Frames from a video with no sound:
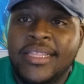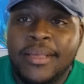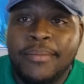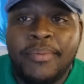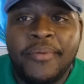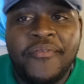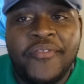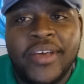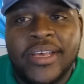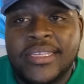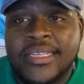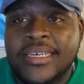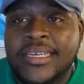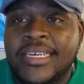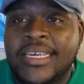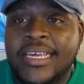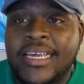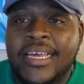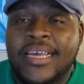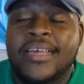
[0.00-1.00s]
the professor
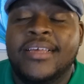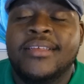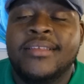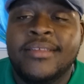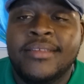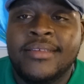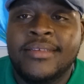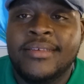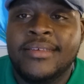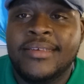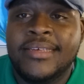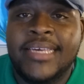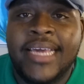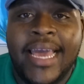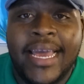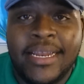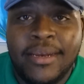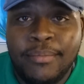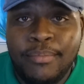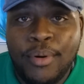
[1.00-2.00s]
again,
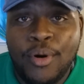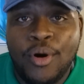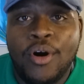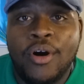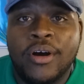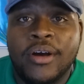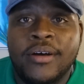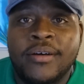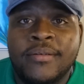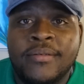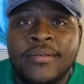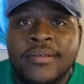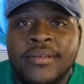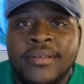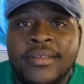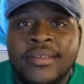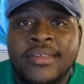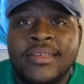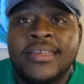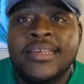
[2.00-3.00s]
Cagney Parker.
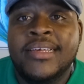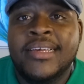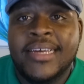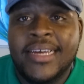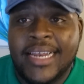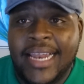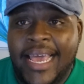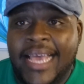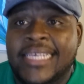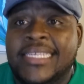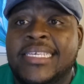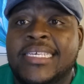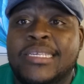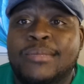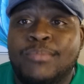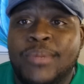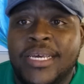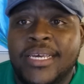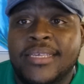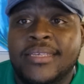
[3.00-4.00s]
Class
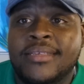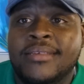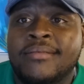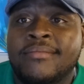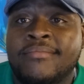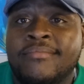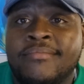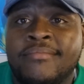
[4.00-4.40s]
dismissed.